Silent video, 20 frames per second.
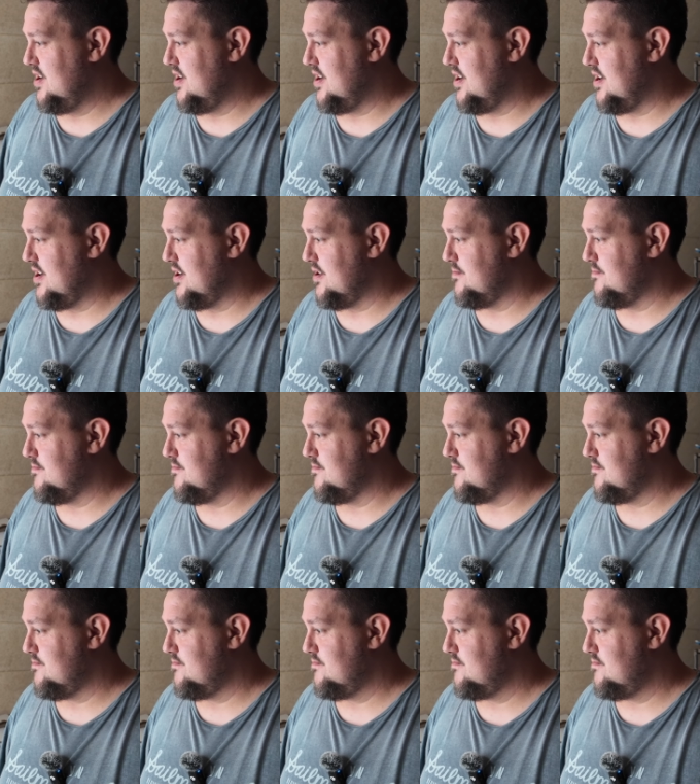
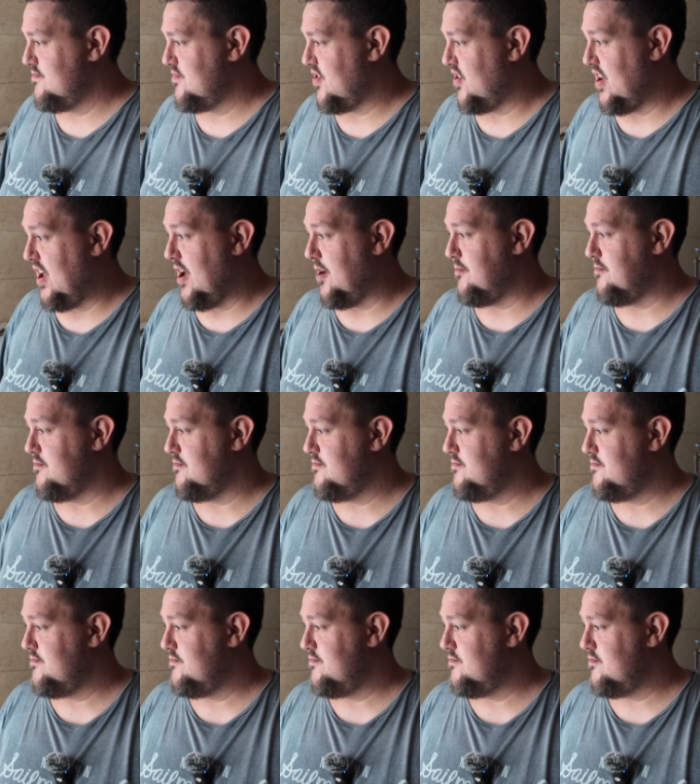Um, so yeah,
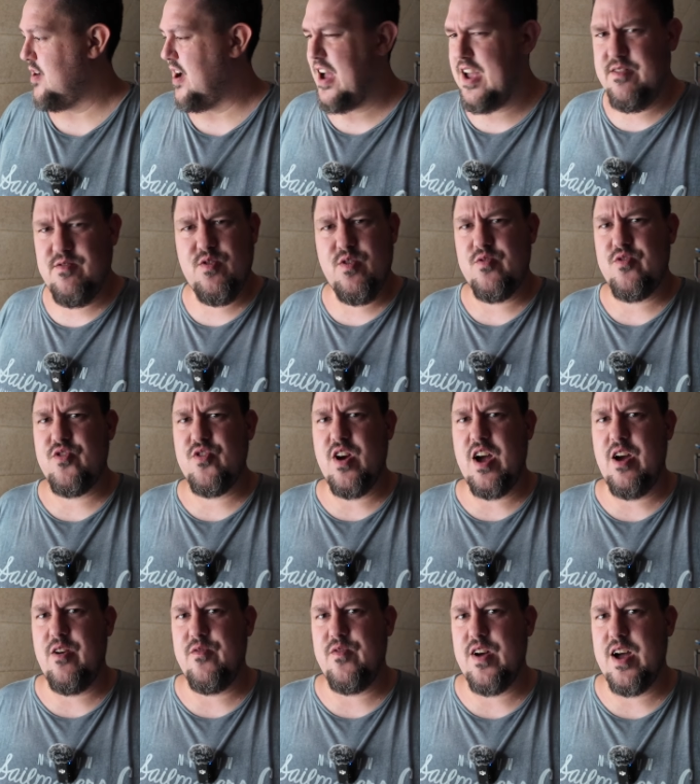I'm not
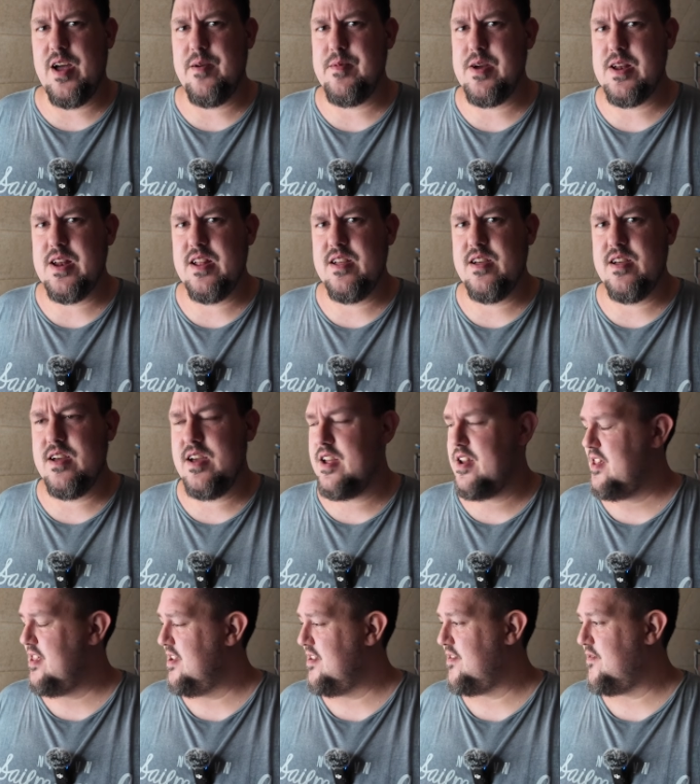sure how far I'm in, uh,
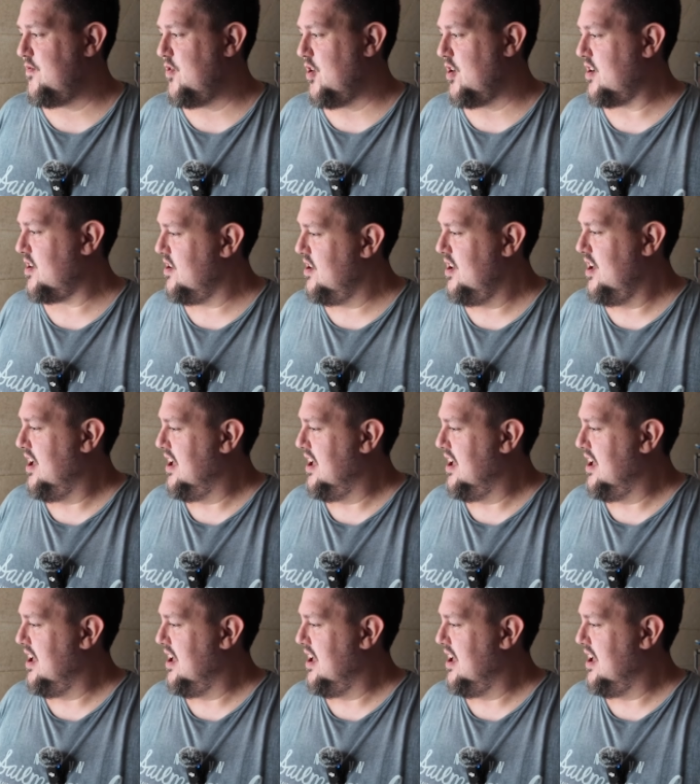in, this vlog.